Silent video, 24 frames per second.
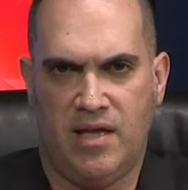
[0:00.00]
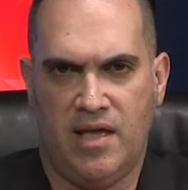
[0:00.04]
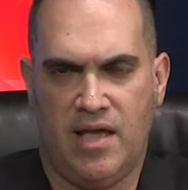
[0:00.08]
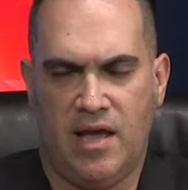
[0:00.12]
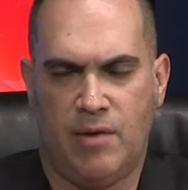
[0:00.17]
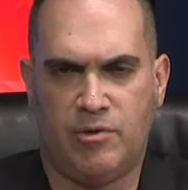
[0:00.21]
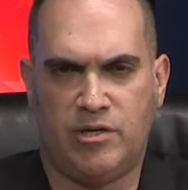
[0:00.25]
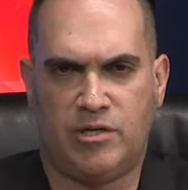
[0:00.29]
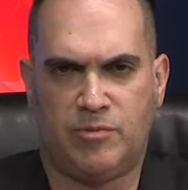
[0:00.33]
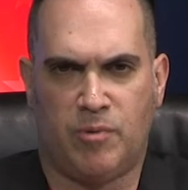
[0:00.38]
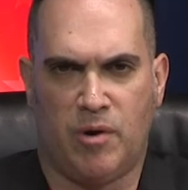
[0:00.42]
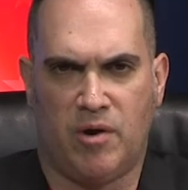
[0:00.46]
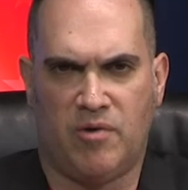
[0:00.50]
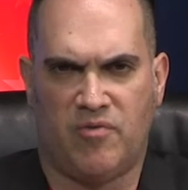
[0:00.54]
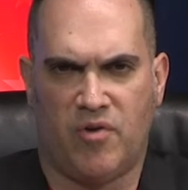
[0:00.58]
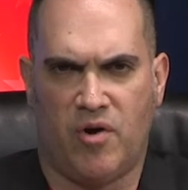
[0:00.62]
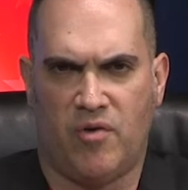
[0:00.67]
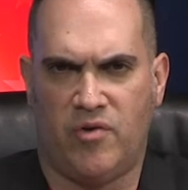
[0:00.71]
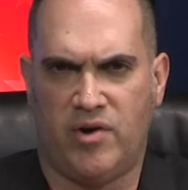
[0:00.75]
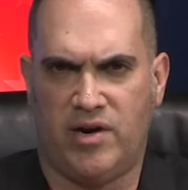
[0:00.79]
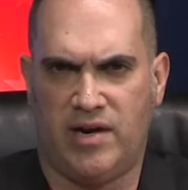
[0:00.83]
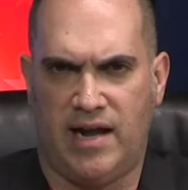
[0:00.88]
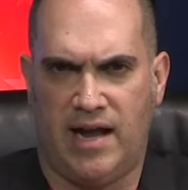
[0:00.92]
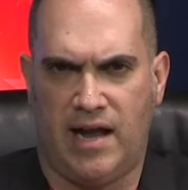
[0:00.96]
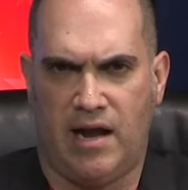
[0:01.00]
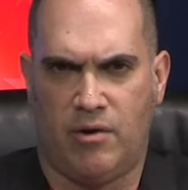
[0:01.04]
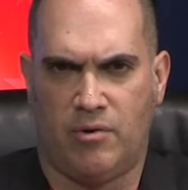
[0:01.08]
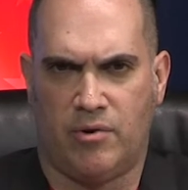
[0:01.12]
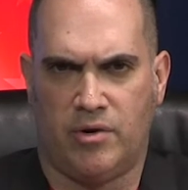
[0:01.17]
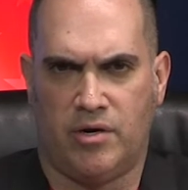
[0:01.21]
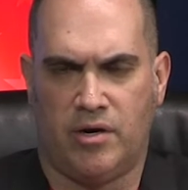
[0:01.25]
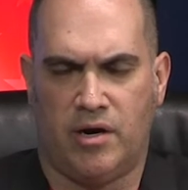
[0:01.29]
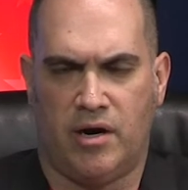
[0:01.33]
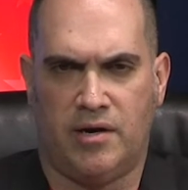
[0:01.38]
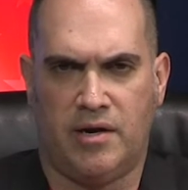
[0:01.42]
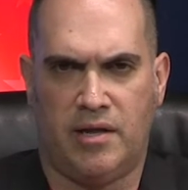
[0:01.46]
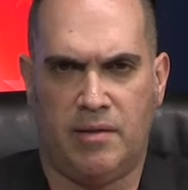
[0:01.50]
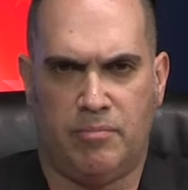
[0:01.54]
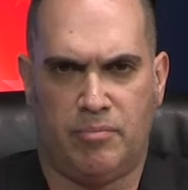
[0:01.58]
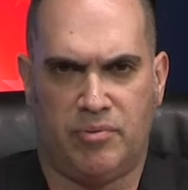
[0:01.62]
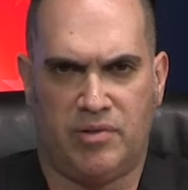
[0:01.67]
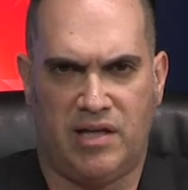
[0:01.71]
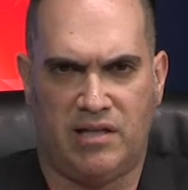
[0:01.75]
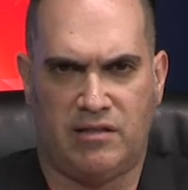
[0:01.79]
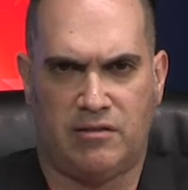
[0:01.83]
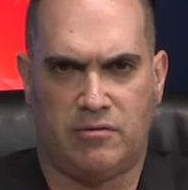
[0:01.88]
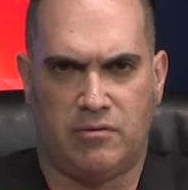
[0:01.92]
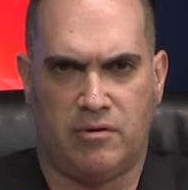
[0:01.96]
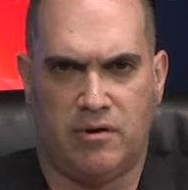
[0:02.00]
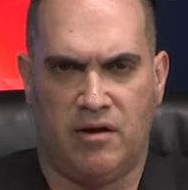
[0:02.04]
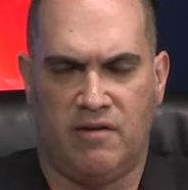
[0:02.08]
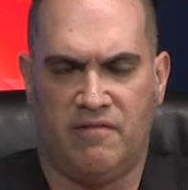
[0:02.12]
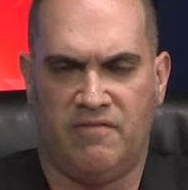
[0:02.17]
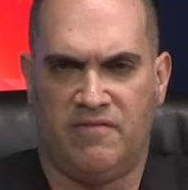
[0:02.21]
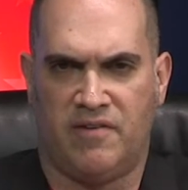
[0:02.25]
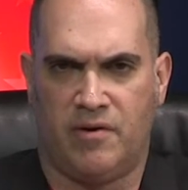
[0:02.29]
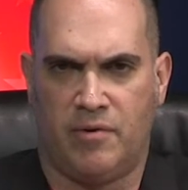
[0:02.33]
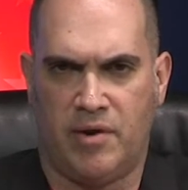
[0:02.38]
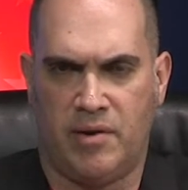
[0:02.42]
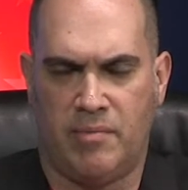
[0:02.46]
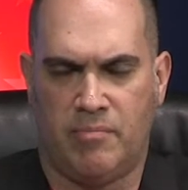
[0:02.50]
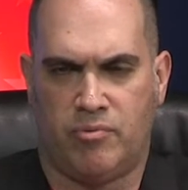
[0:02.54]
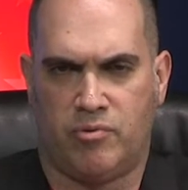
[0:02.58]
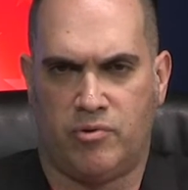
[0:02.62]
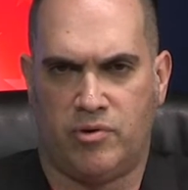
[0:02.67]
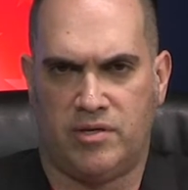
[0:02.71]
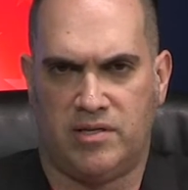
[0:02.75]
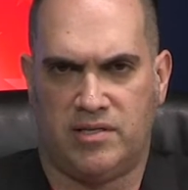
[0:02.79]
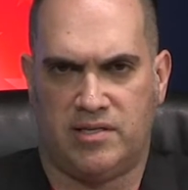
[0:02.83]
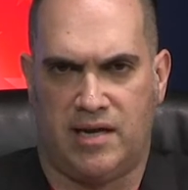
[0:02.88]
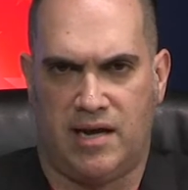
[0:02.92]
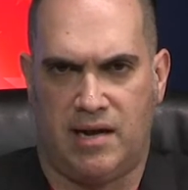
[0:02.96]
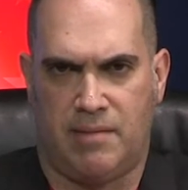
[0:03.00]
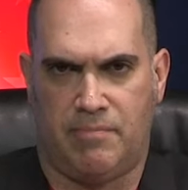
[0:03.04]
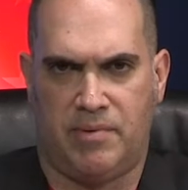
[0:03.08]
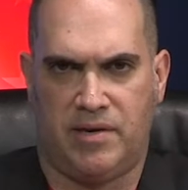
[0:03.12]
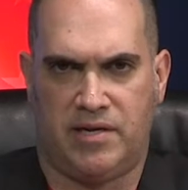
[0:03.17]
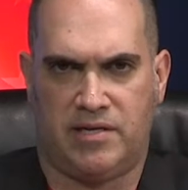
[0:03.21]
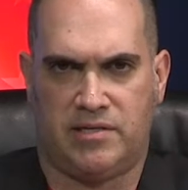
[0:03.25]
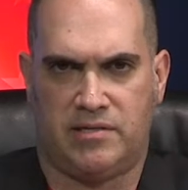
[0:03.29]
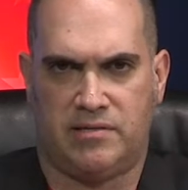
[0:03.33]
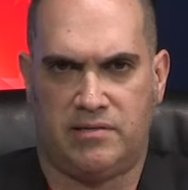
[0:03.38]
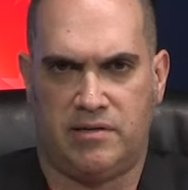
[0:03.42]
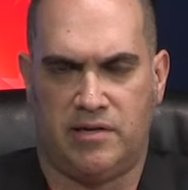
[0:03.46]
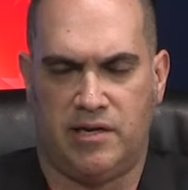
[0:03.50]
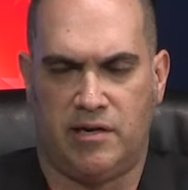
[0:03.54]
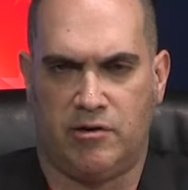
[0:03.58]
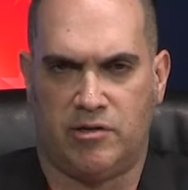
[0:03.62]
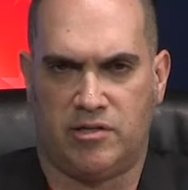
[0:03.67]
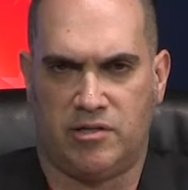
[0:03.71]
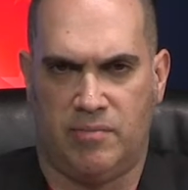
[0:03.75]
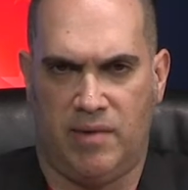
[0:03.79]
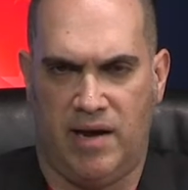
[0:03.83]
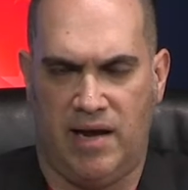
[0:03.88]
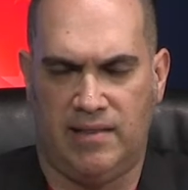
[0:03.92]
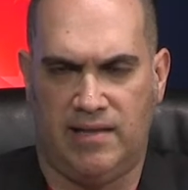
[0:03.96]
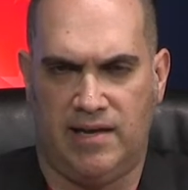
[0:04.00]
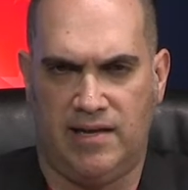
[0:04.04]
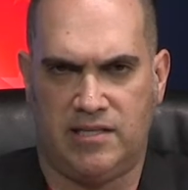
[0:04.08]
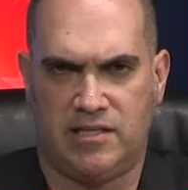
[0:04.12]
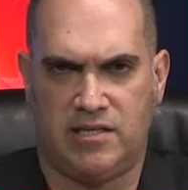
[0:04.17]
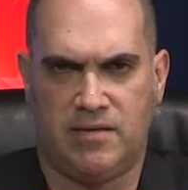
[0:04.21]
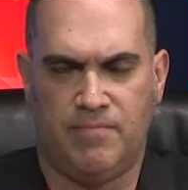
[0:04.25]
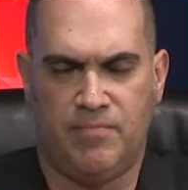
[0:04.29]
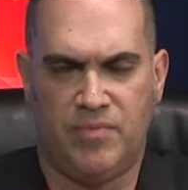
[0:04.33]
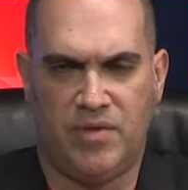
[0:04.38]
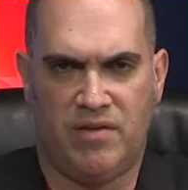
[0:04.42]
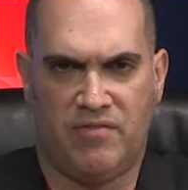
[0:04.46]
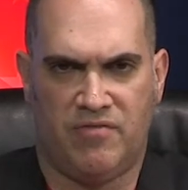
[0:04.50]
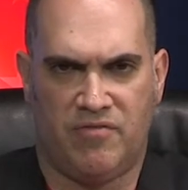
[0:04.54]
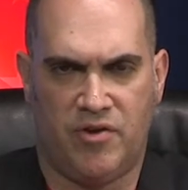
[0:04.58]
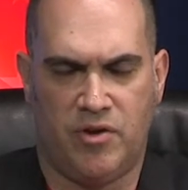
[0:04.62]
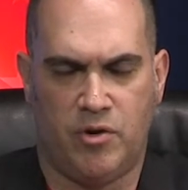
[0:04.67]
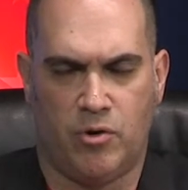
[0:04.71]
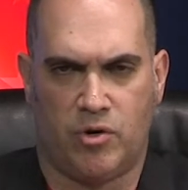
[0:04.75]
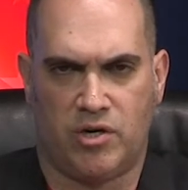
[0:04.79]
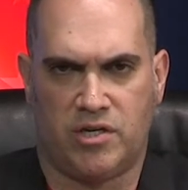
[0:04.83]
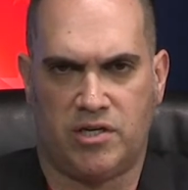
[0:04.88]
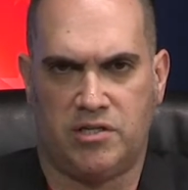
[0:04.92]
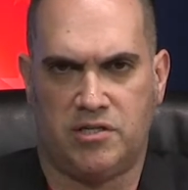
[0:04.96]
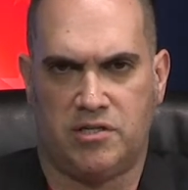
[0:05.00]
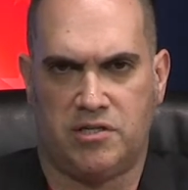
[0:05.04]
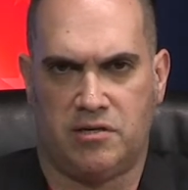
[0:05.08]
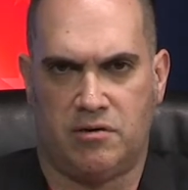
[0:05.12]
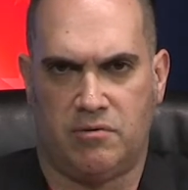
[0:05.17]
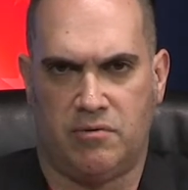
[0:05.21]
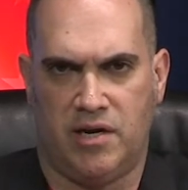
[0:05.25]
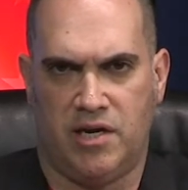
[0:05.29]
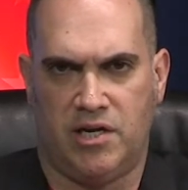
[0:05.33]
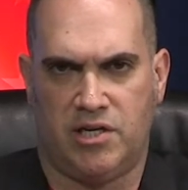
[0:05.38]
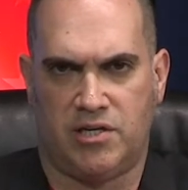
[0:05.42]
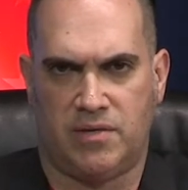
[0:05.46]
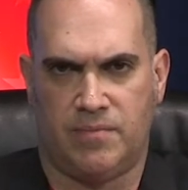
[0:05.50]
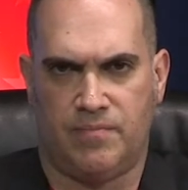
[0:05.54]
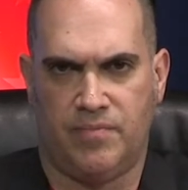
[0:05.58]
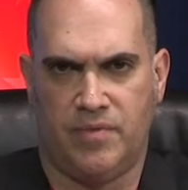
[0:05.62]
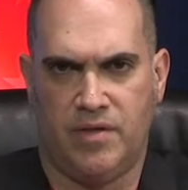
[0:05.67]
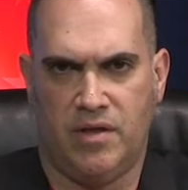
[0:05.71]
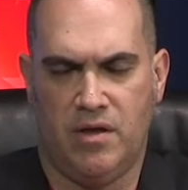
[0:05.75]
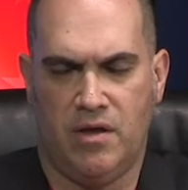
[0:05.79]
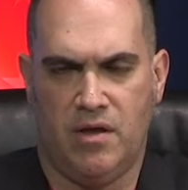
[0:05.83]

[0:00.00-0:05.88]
And we spoke for over an hour on a plethora of very important topics. And here are some highlights for your consideration.